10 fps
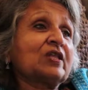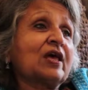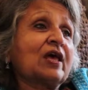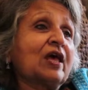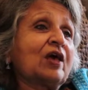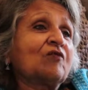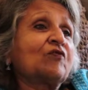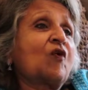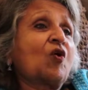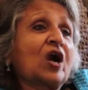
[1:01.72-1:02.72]
their
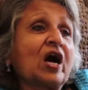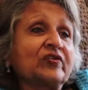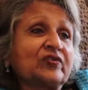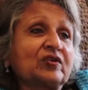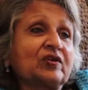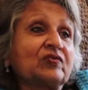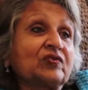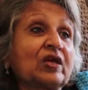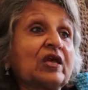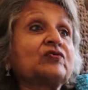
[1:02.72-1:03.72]
forecast
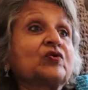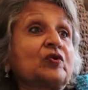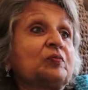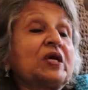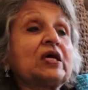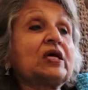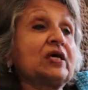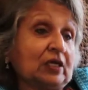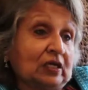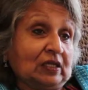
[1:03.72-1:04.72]
is, it's going to be a
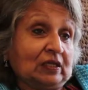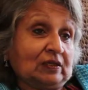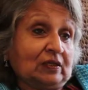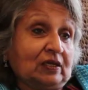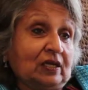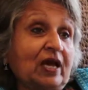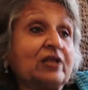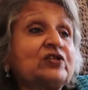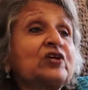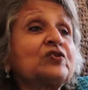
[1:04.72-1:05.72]
girl.
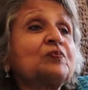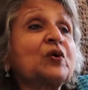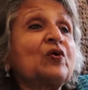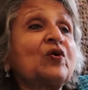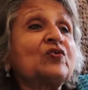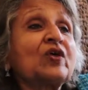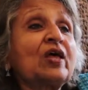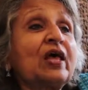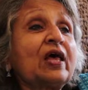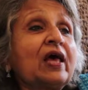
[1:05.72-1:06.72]
And just because
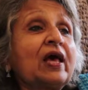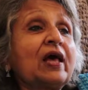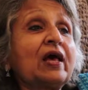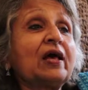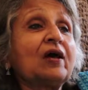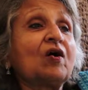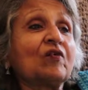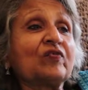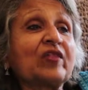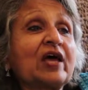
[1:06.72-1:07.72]

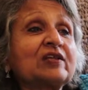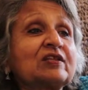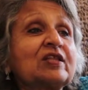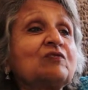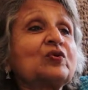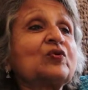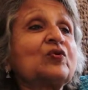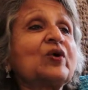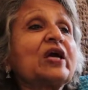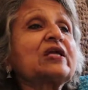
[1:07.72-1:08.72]
of that, they would
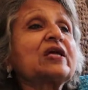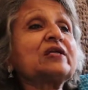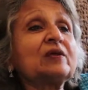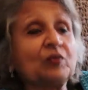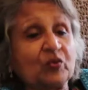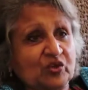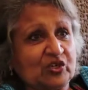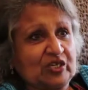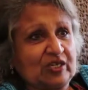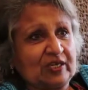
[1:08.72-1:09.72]
go and get an
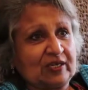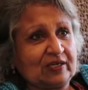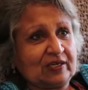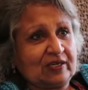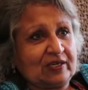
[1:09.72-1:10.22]
abortion done.